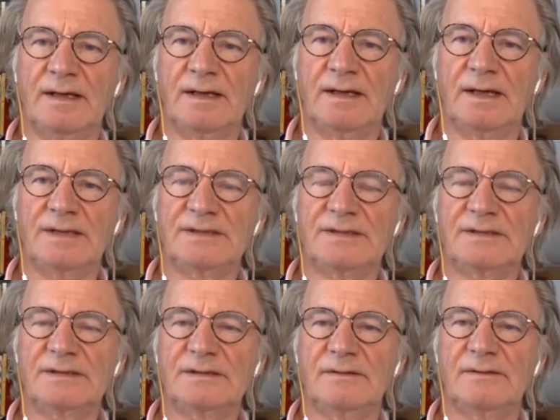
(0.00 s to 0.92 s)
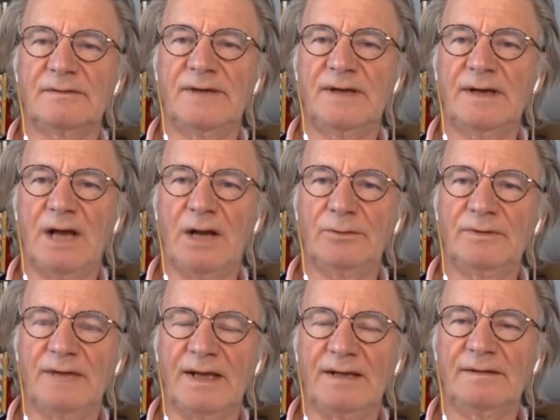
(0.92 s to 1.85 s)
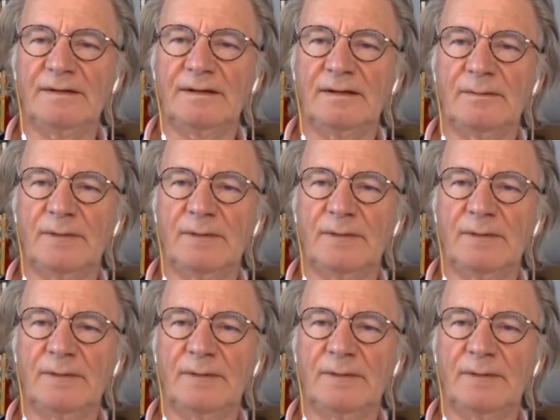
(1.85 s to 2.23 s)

is very outdated,